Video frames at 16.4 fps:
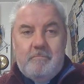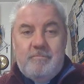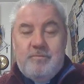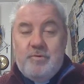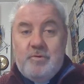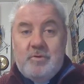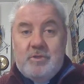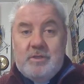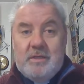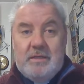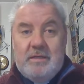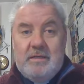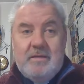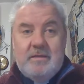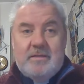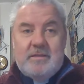Poor
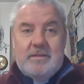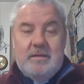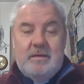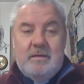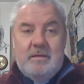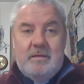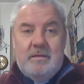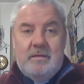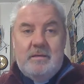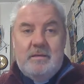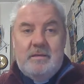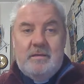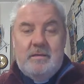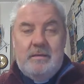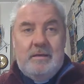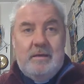Zacchaeus.
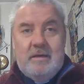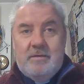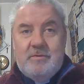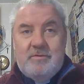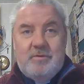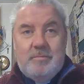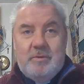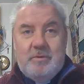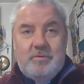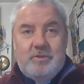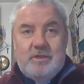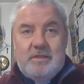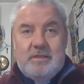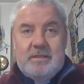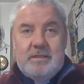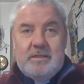He heard about
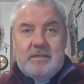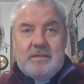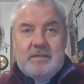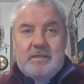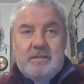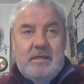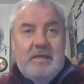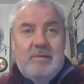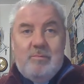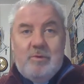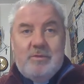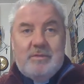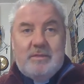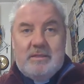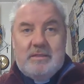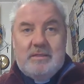Jesus. He
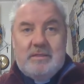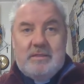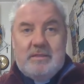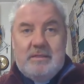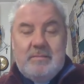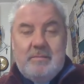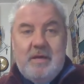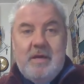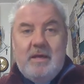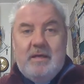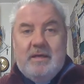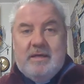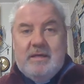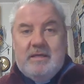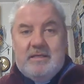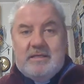wanted to see him.
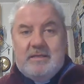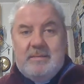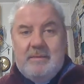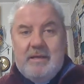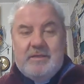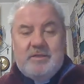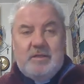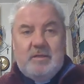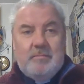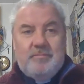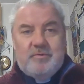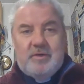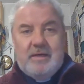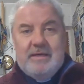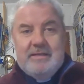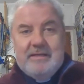You can just imagine him
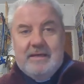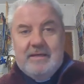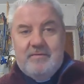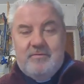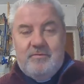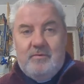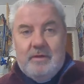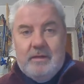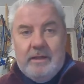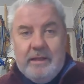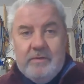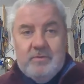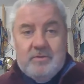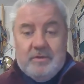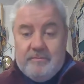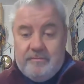trying to get through the
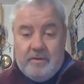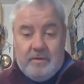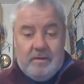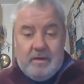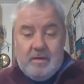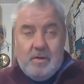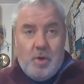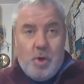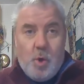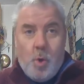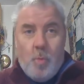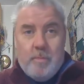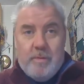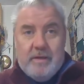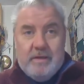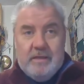crowds to the front and
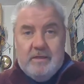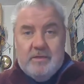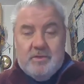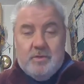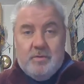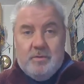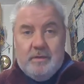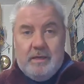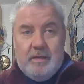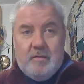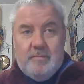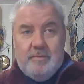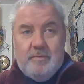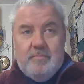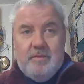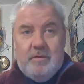nobody is going to
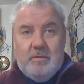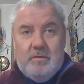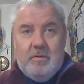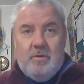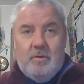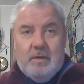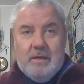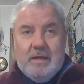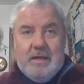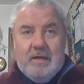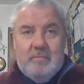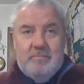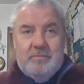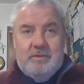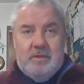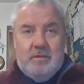help him. They'll lock
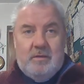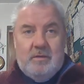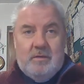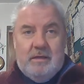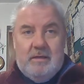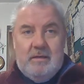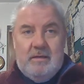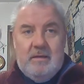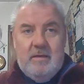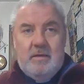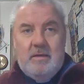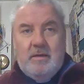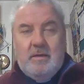arms. You're not getting there.